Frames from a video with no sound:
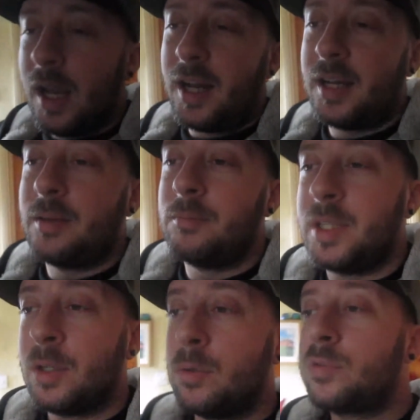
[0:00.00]
um,
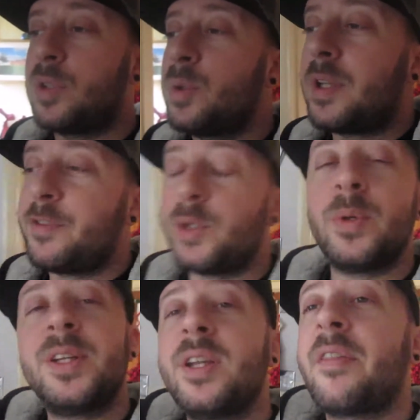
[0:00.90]
it also gives
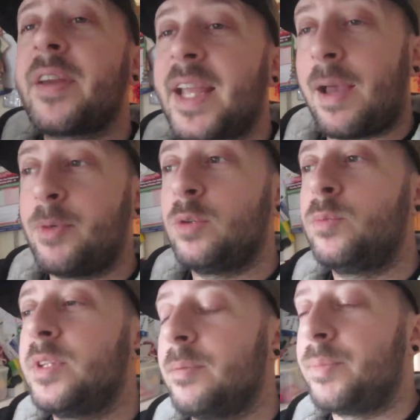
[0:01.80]
you another camo
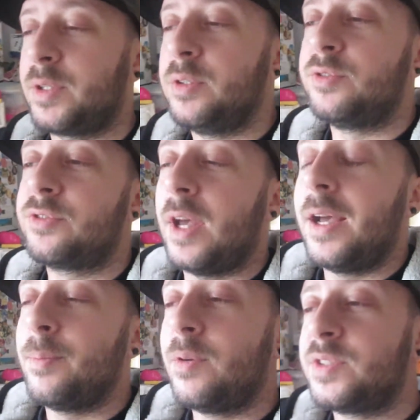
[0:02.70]
with it because
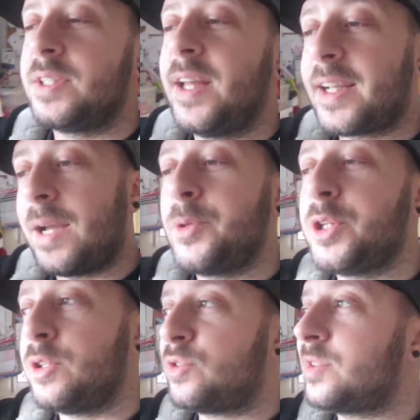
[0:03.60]
um, obviously that camo
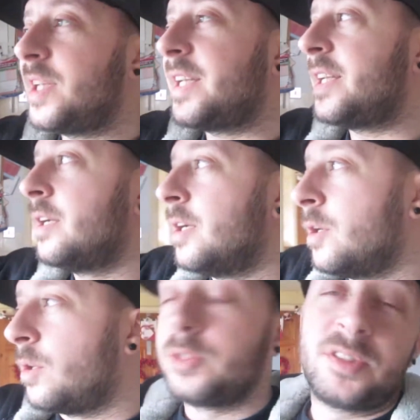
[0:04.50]
that you see
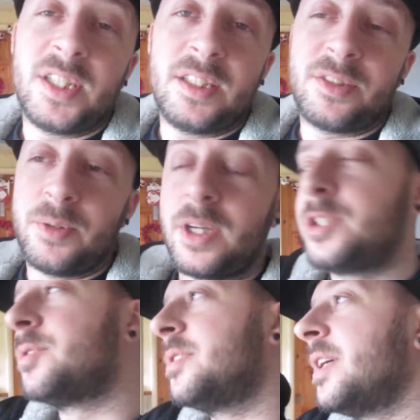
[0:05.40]
on tier
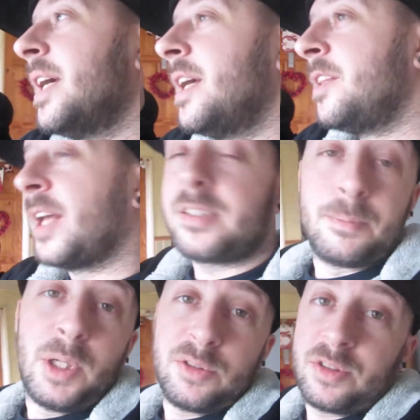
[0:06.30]
200 that's
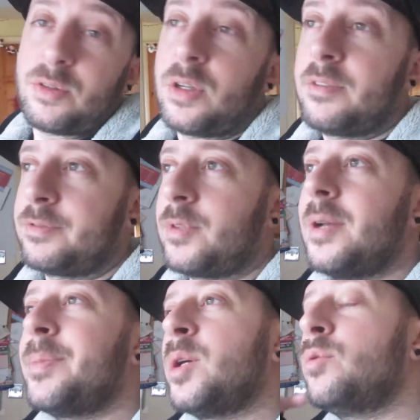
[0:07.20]
a mastercraft
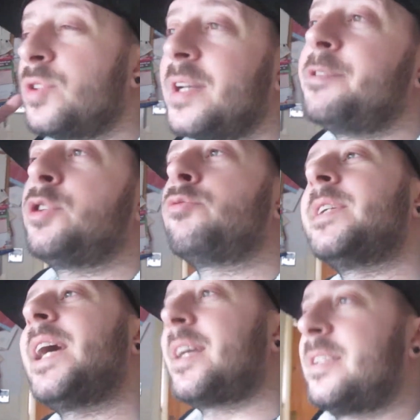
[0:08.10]
right but it also gives you a
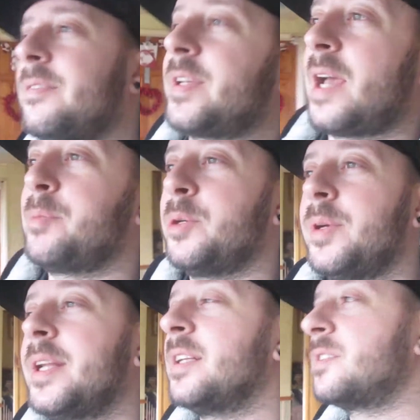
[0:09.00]
reactive
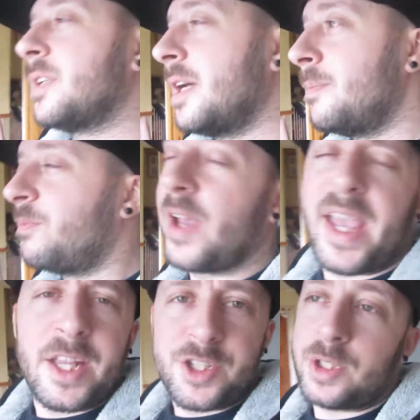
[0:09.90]
camo and it's um, for
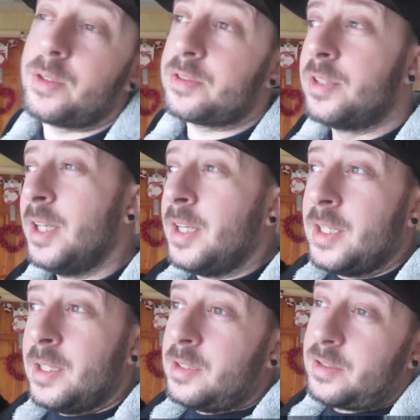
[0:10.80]
headshots
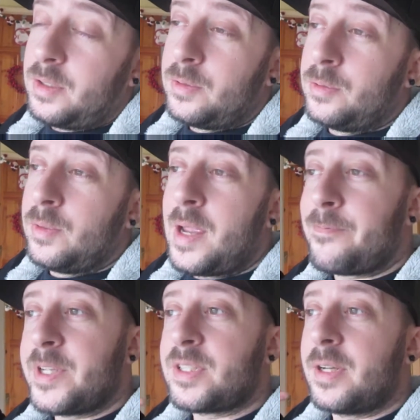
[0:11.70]
so
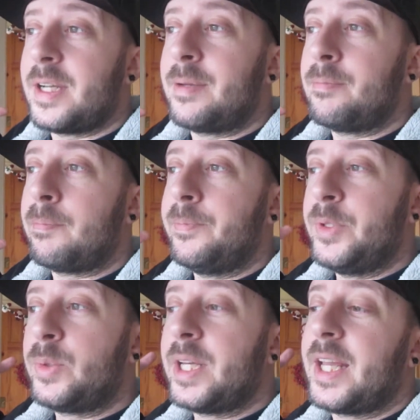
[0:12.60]
every time
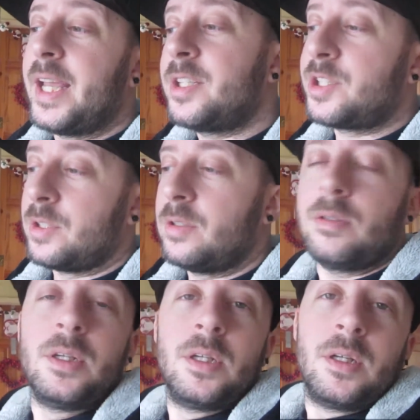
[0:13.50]
you get a
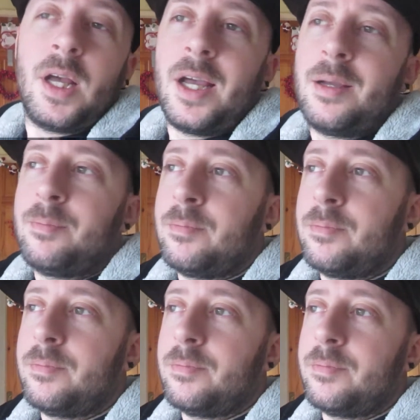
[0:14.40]
headshot um,